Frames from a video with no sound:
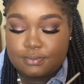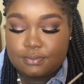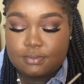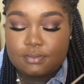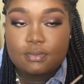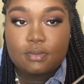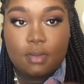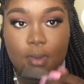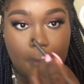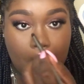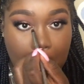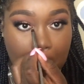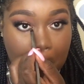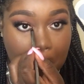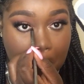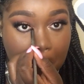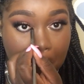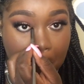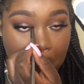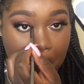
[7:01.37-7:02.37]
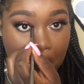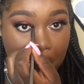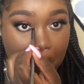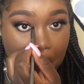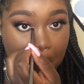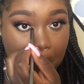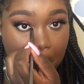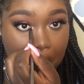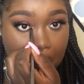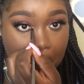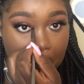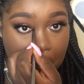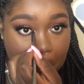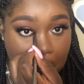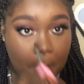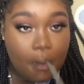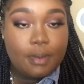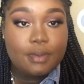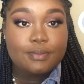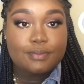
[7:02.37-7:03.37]
corner and brow
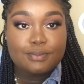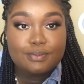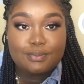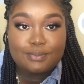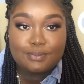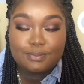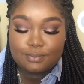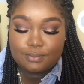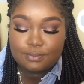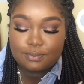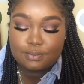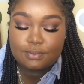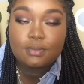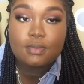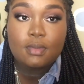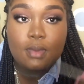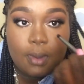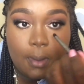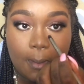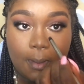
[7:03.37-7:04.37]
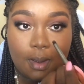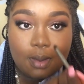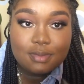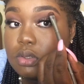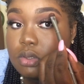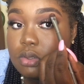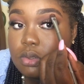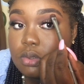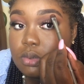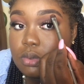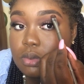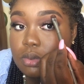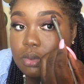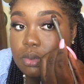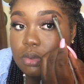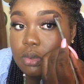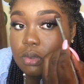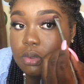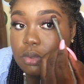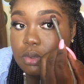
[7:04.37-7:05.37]
bone, I'm using Wisp from
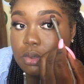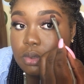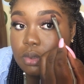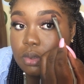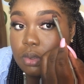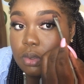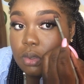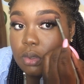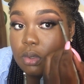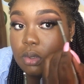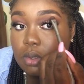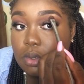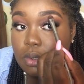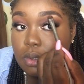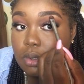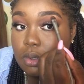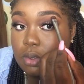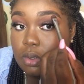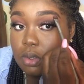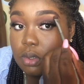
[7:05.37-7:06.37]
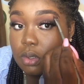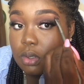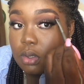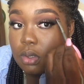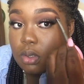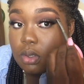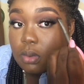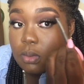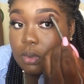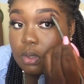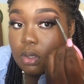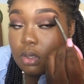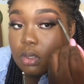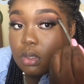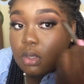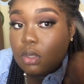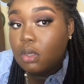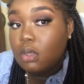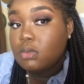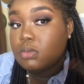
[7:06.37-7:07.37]
ColourPop, which is my favorite,
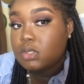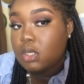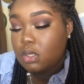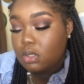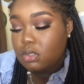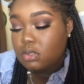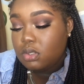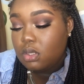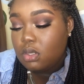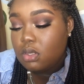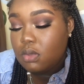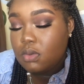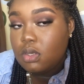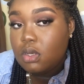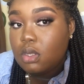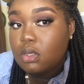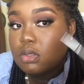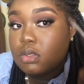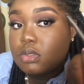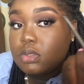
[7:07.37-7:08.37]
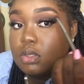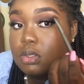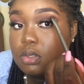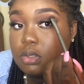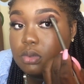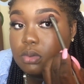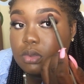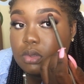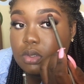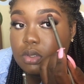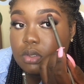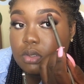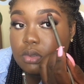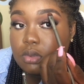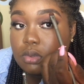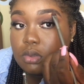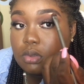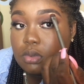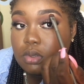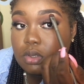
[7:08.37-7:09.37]
as you all know, and I also
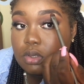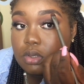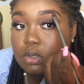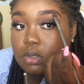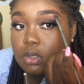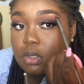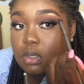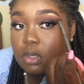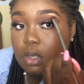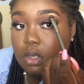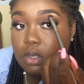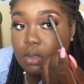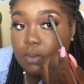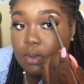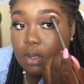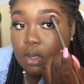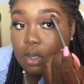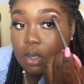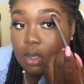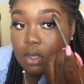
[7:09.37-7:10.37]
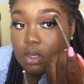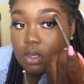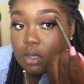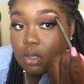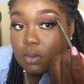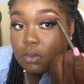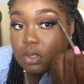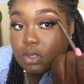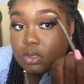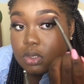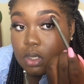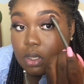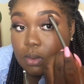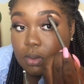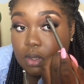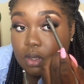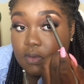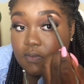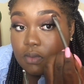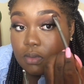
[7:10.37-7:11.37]
use that to highlight my face
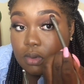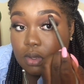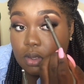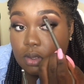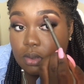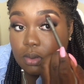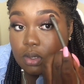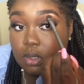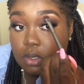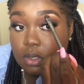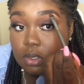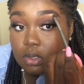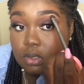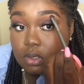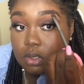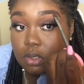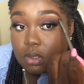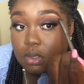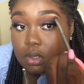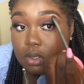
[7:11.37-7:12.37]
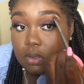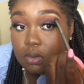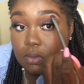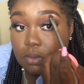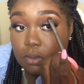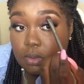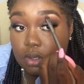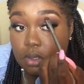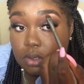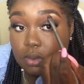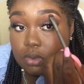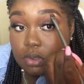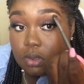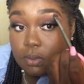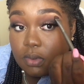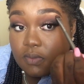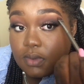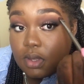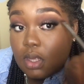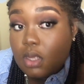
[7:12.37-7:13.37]
as well. And I use
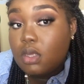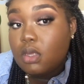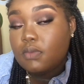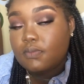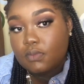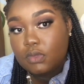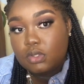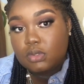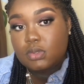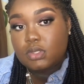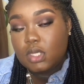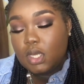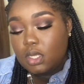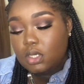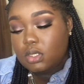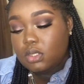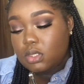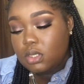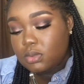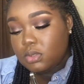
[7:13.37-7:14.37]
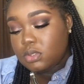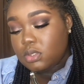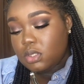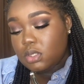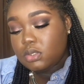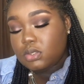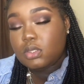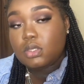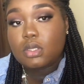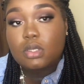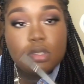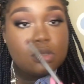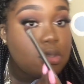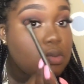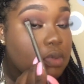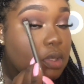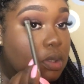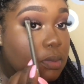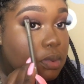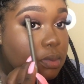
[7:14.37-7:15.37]
like 2 other highlighters, so
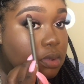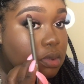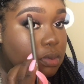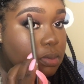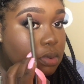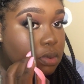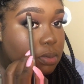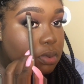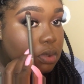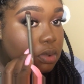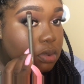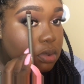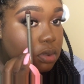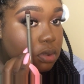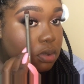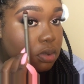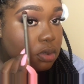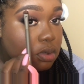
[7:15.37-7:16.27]
yep.